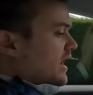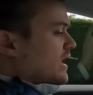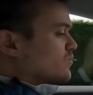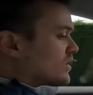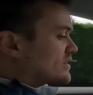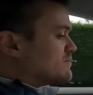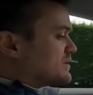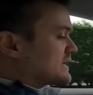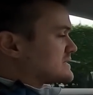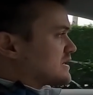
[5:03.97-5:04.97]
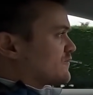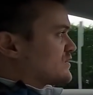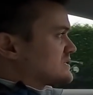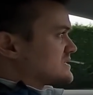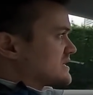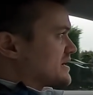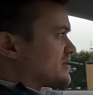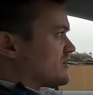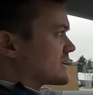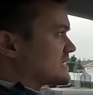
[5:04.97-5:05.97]
And one of the biggest differences
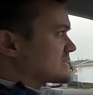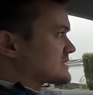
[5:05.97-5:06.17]
here is,